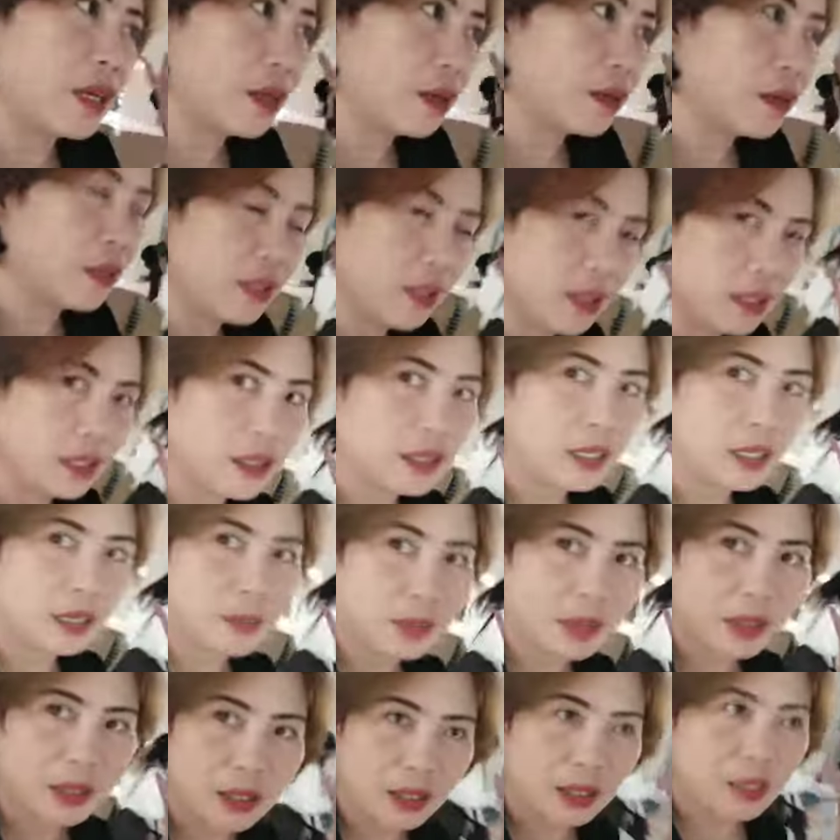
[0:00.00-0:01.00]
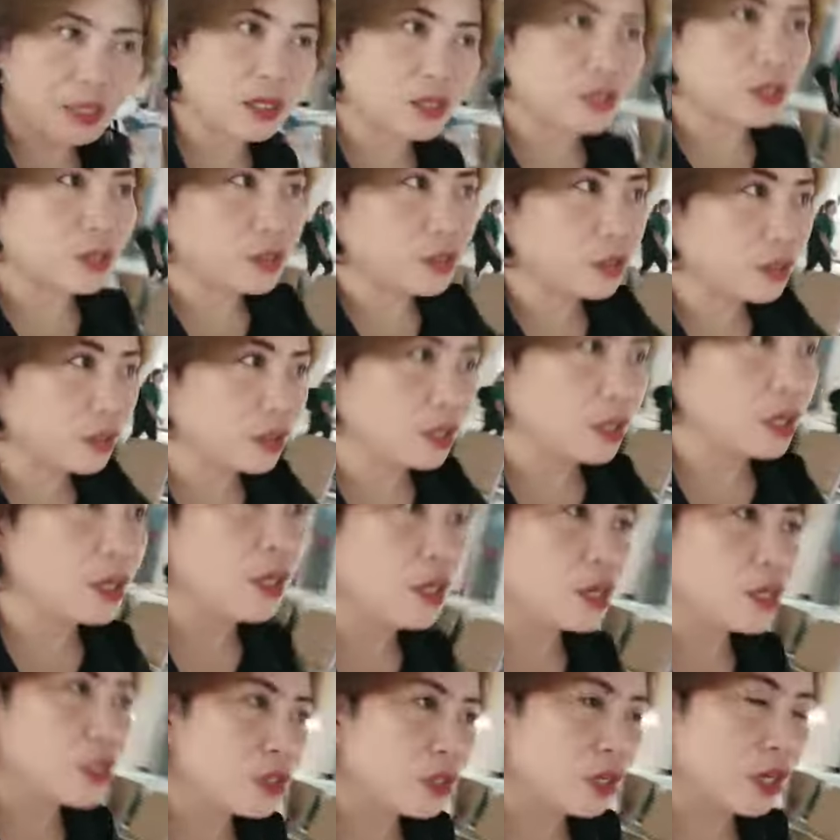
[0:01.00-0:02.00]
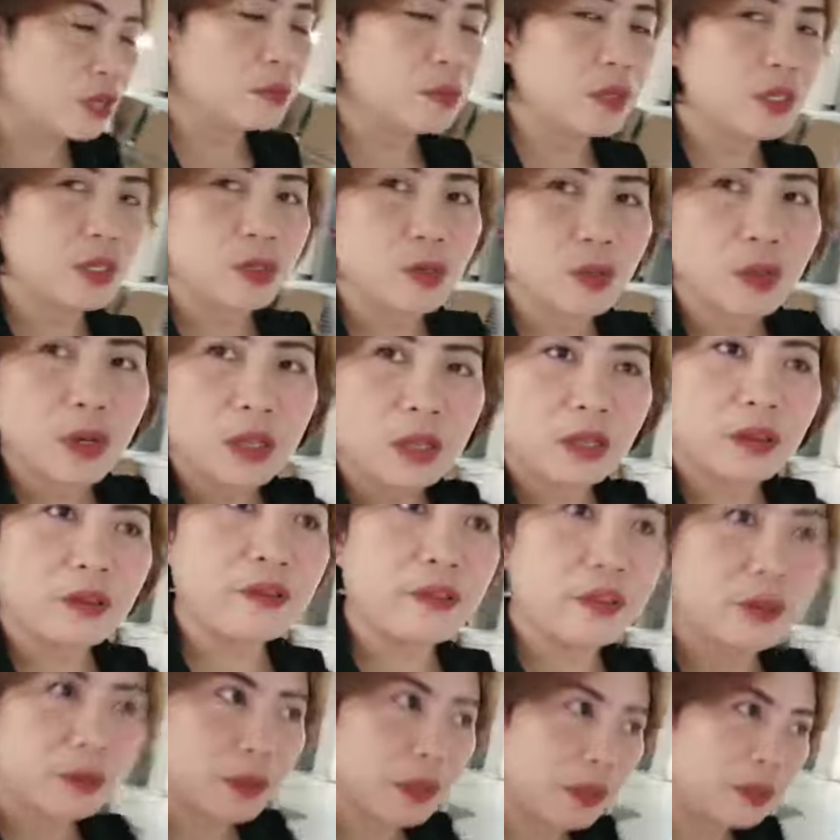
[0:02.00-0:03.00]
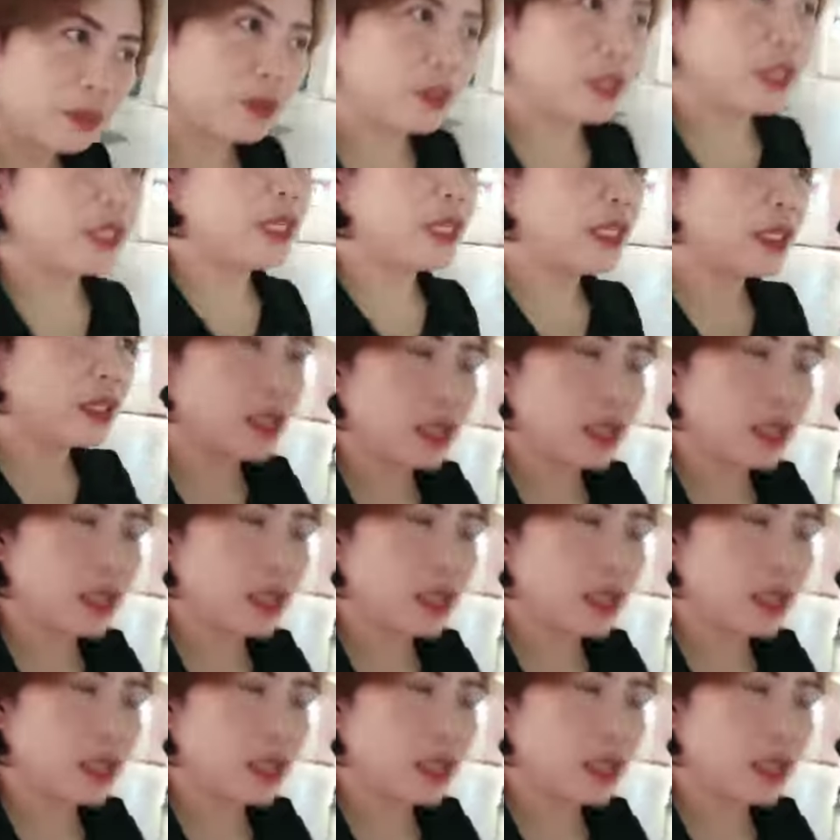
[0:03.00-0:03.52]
na ako ng immigration. So, I'm just waiting for my boarding